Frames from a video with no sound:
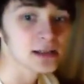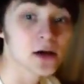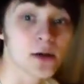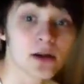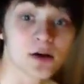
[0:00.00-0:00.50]

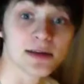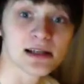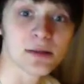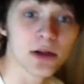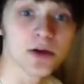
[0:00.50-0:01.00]
So, in the comments
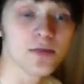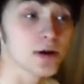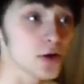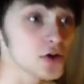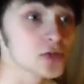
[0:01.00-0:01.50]
down below,
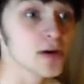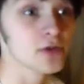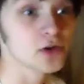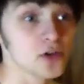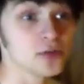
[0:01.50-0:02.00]
post whether
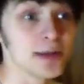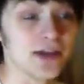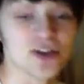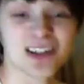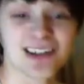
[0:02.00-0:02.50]
or not you'd be
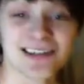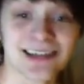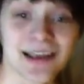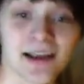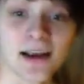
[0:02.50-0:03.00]
interested in
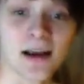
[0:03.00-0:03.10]
seeing